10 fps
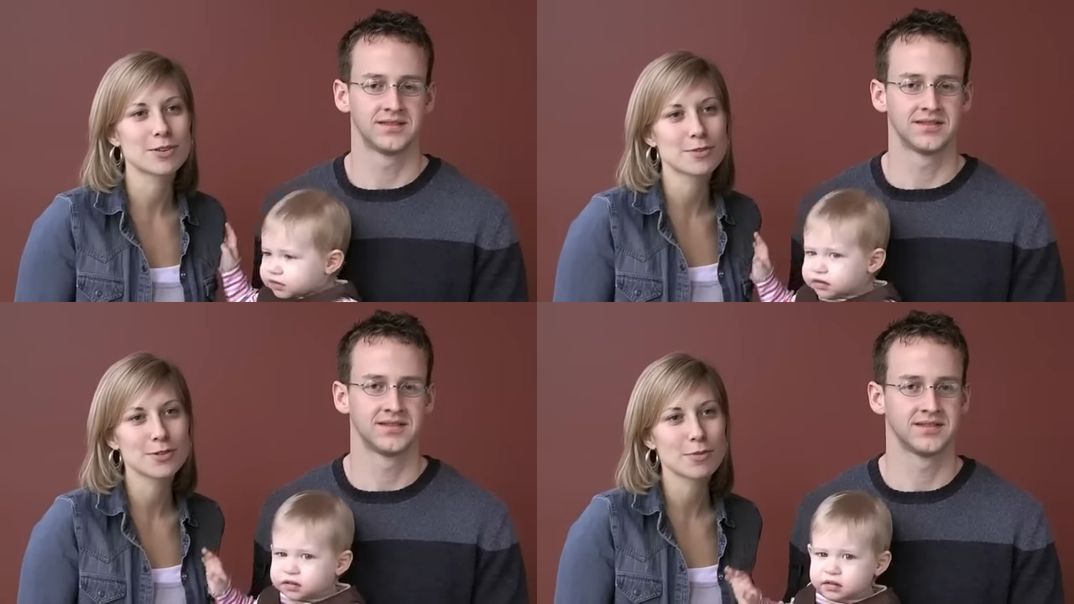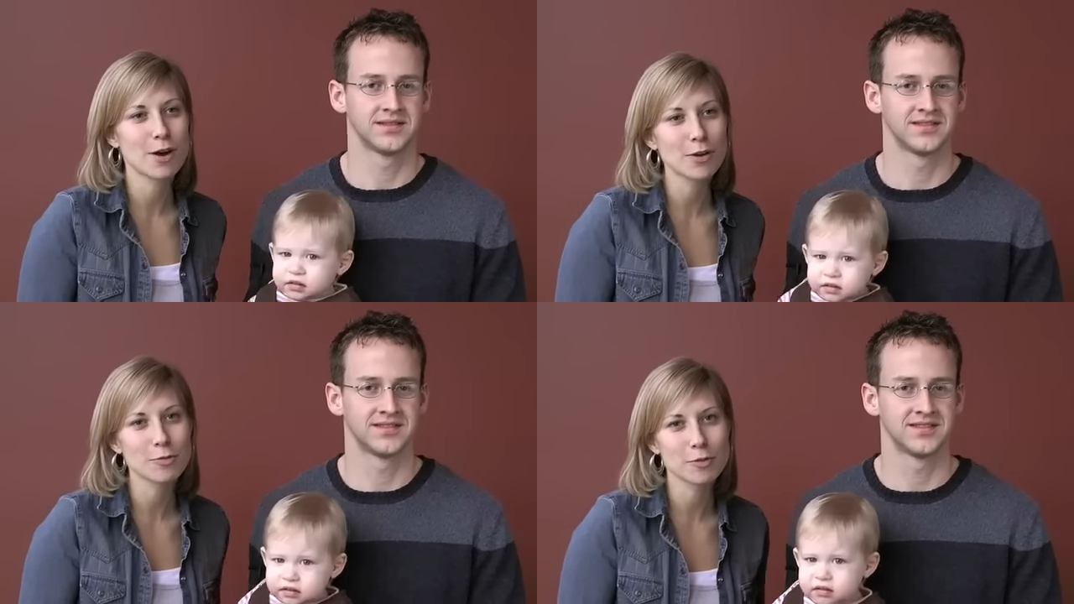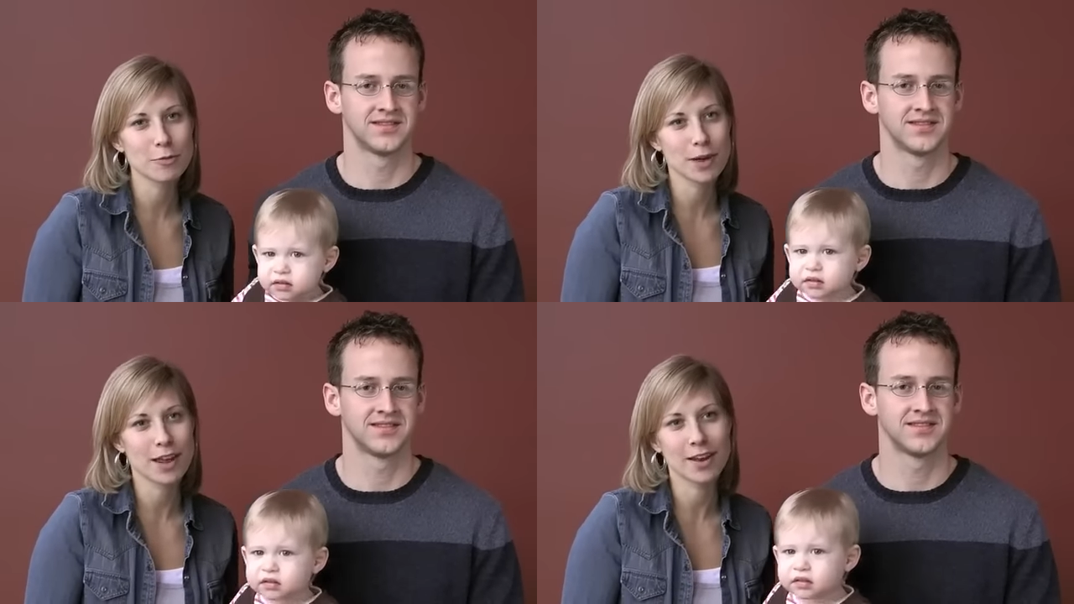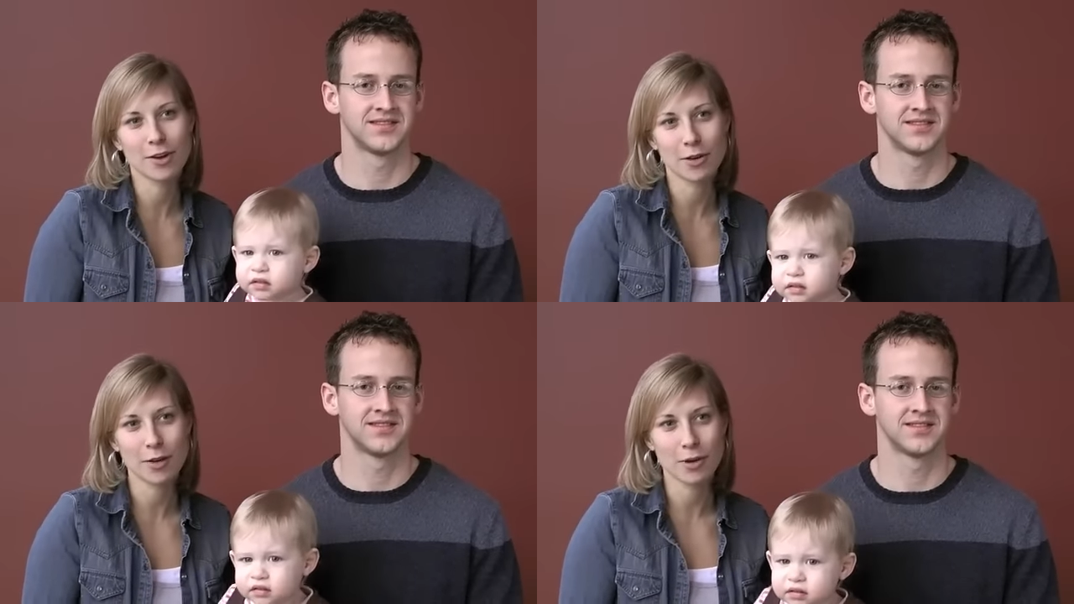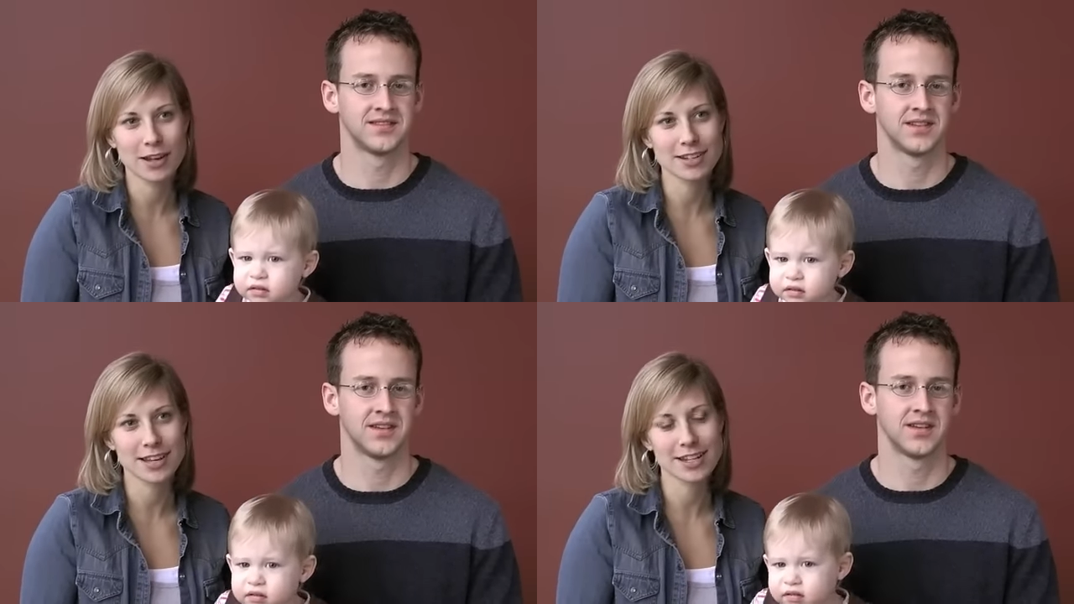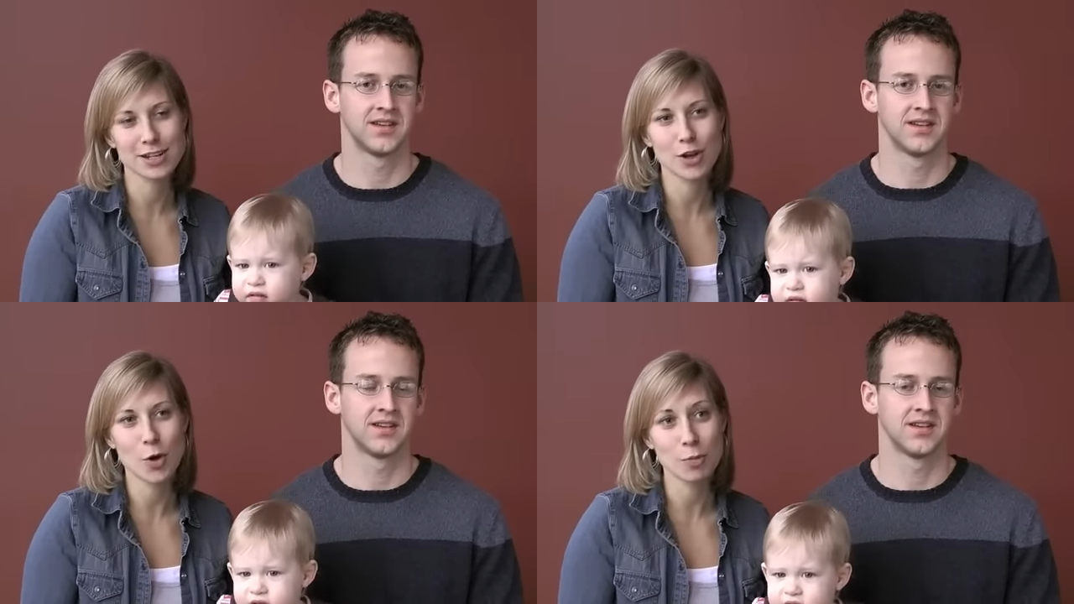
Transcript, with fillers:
Speaker 1: So small group would have been a great way to get to know